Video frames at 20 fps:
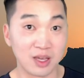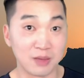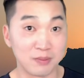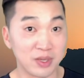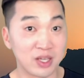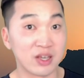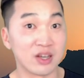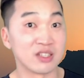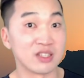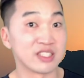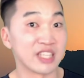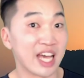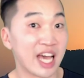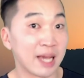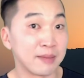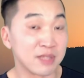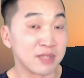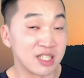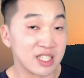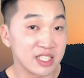Because
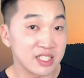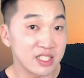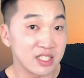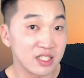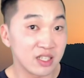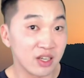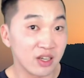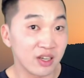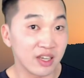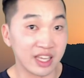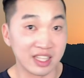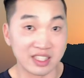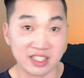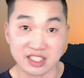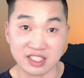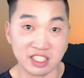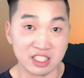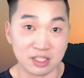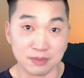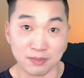I'm the listener and
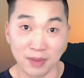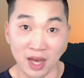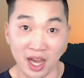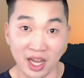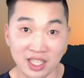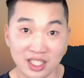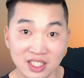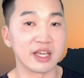this is mine.